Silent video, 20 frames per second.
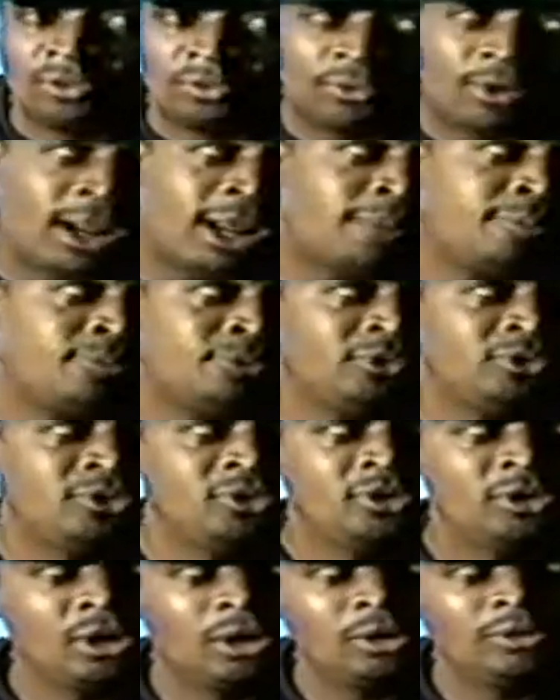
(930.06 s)
or rappers.
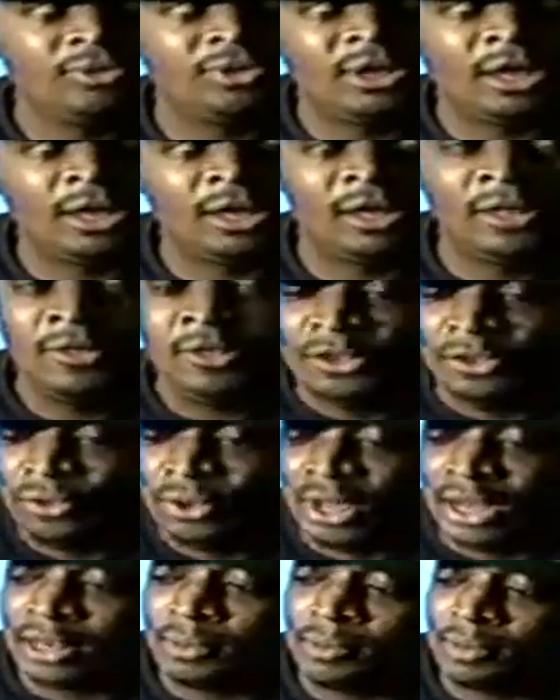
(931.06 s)
You know what I'm saying? You
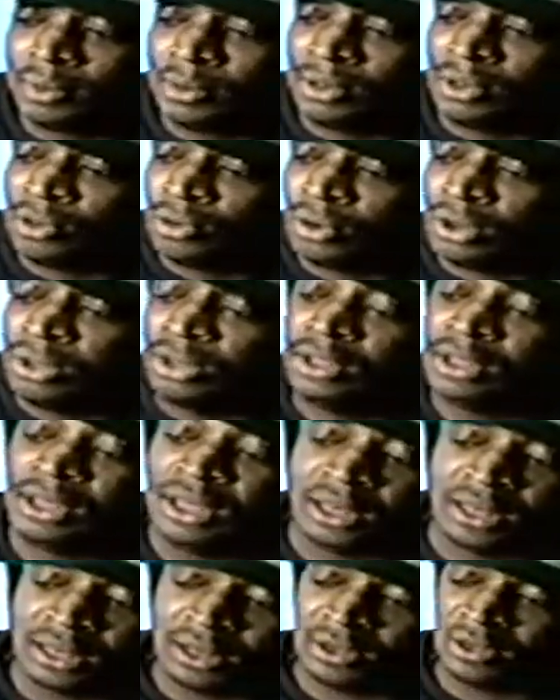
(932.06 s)
got to be, in order to
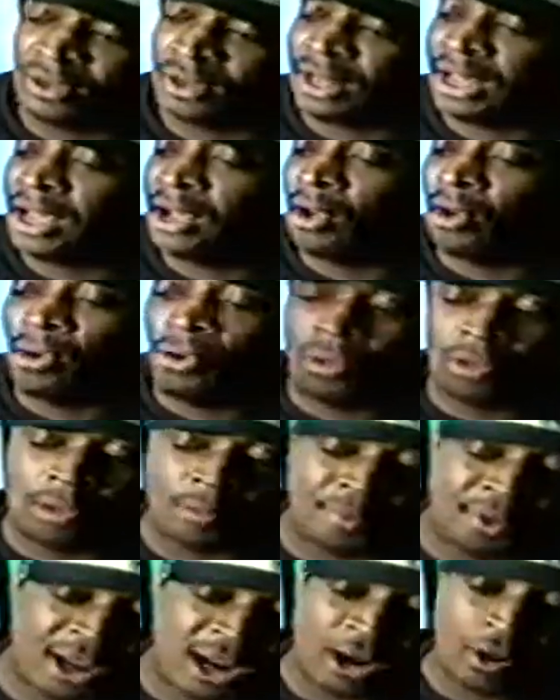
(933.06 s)
get into that whole
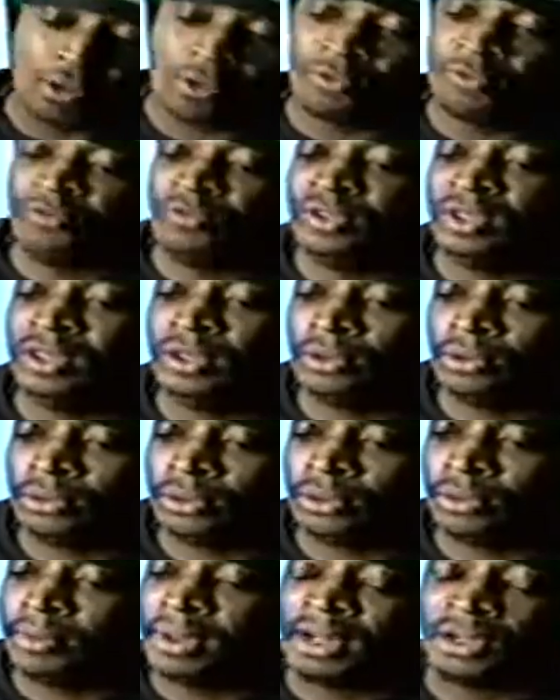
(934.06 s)
apparel field,
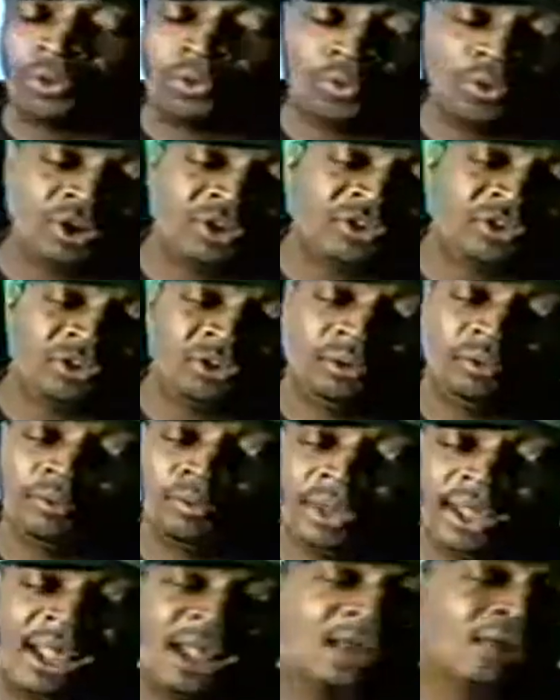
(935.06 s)
no matter what
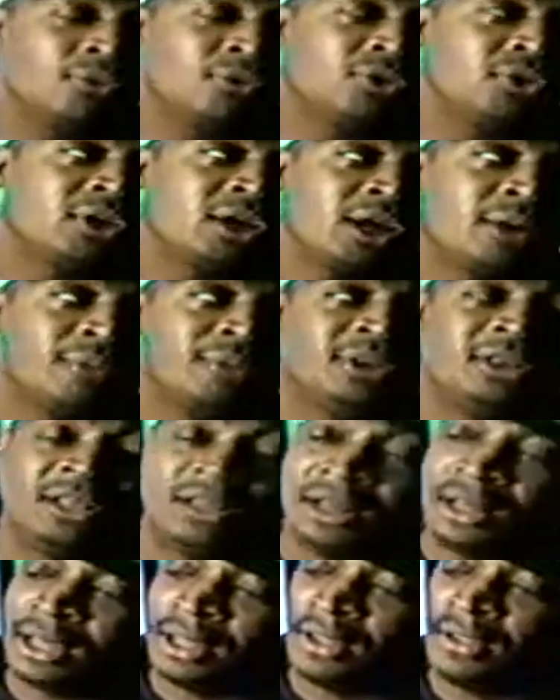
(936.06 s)
angle you're coming
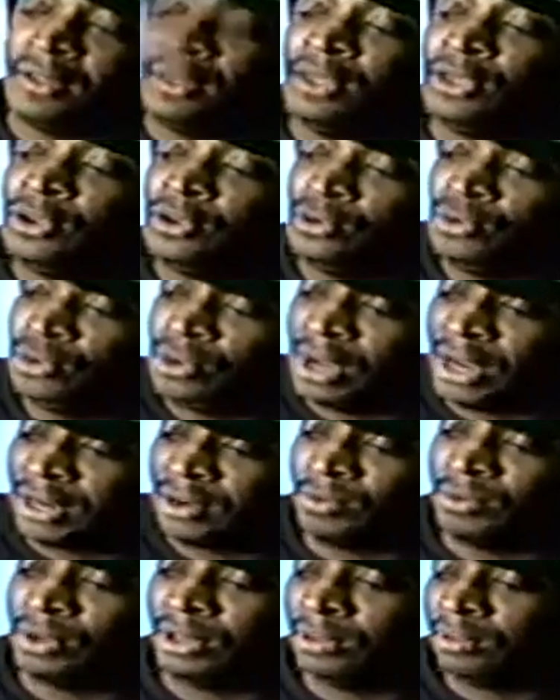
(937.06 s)
in at, you got to
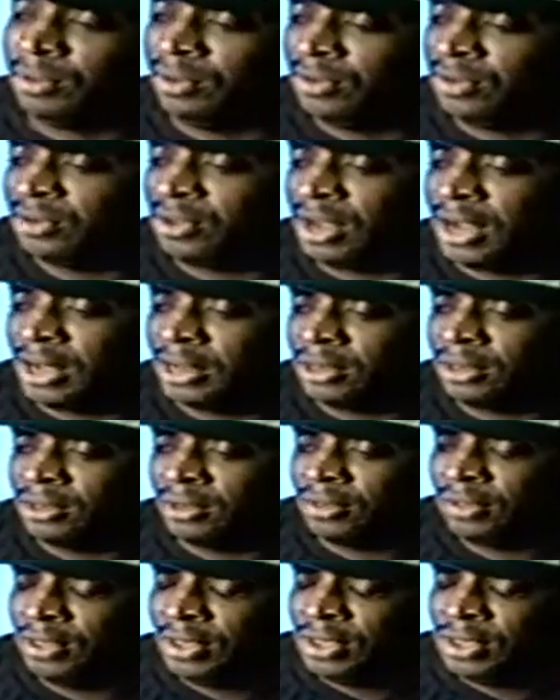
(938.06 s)
really be solid
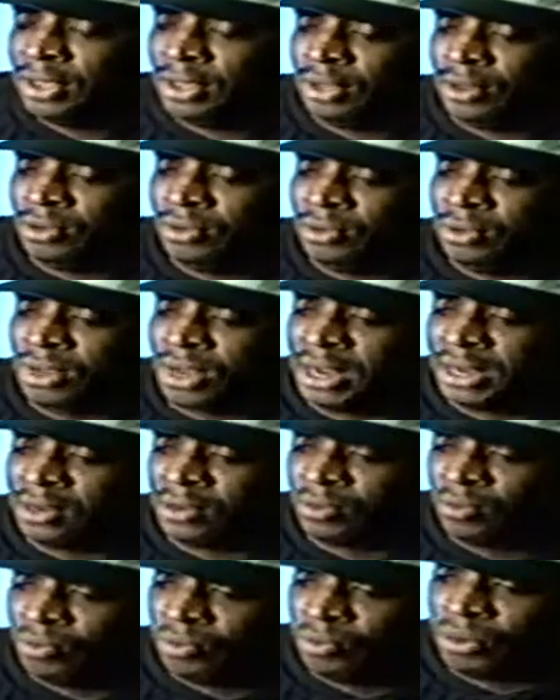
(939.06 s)
and you got
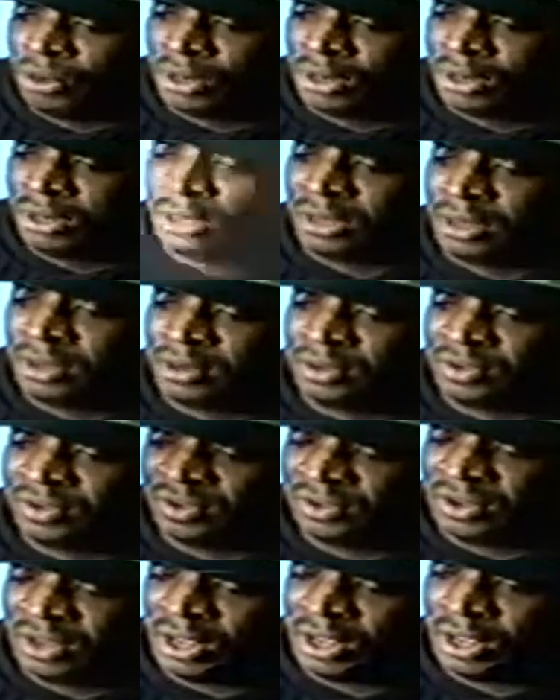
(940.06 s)
to really
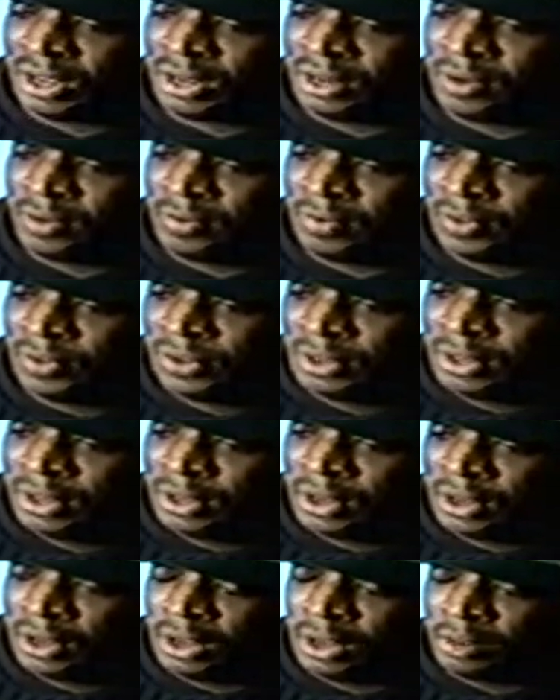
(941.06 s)
understand
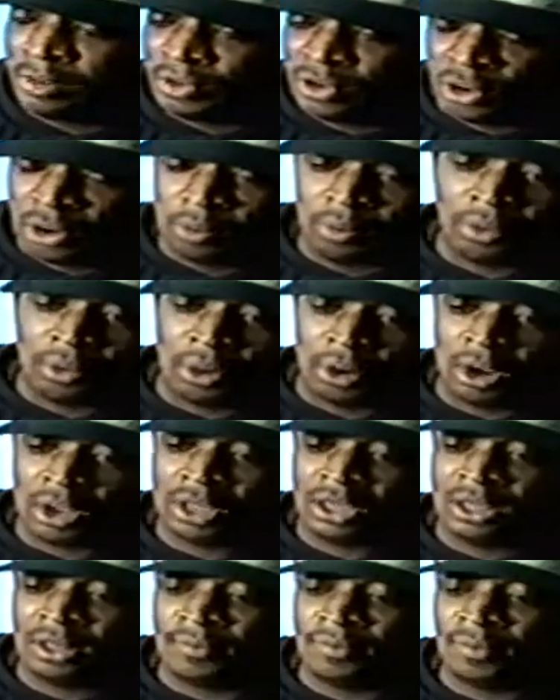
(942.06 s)
um, your market